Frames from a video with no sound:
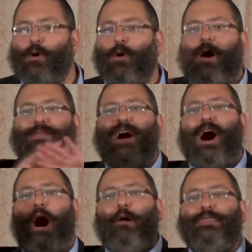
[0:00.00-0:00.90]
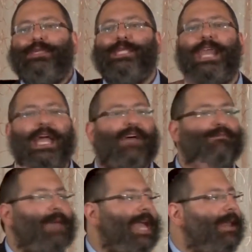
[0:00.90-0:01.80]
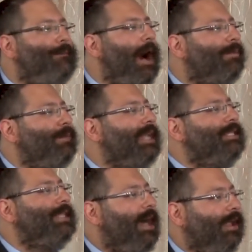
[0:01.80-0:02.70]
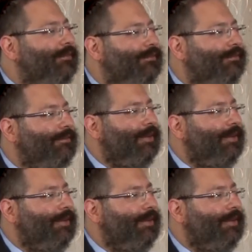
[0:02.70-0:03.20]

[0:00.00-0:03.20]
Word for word: all the oaths that I have made about myself,